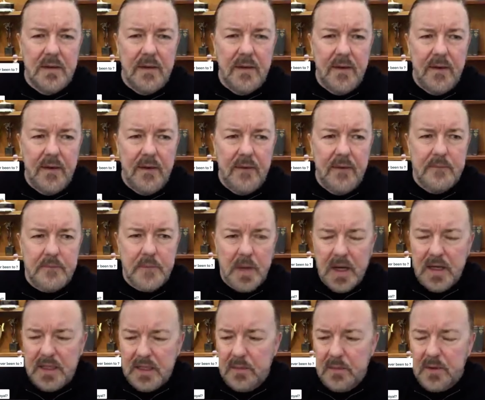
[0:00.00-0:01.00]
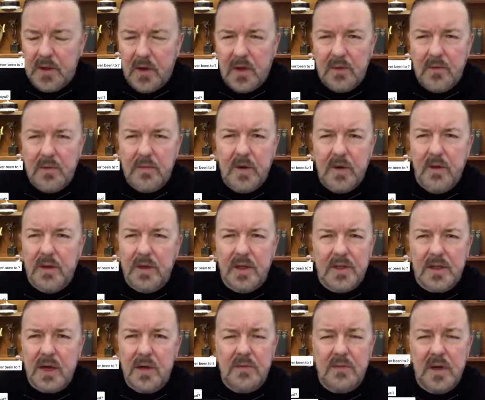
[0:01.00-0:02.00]
But I did with a Hollywood Bowl, and I
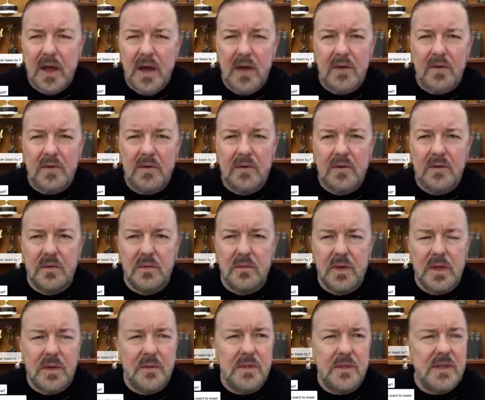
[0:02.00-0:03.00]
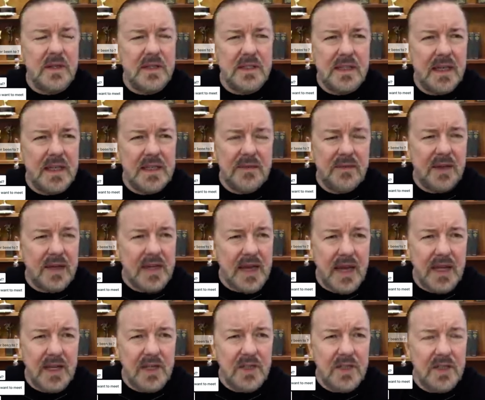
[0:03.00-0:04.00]
don't know whether it was the sense of
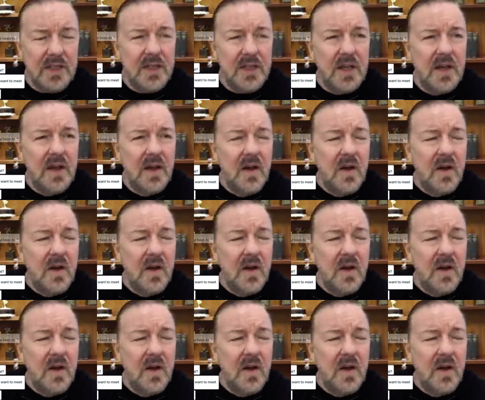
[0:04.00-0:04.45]
occasion